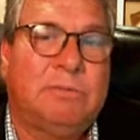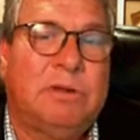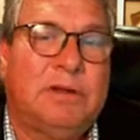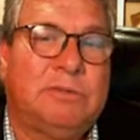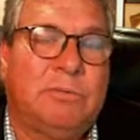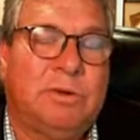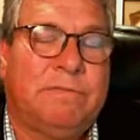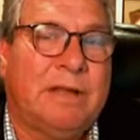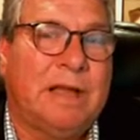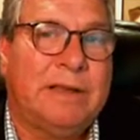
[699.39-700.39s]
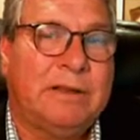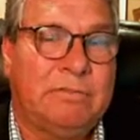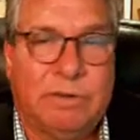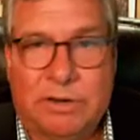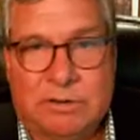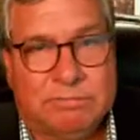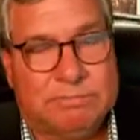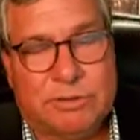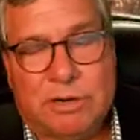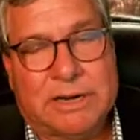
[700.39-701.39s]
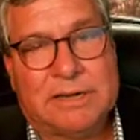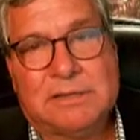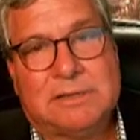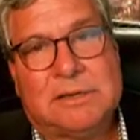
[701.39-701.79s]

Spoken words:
we will find in real circuits,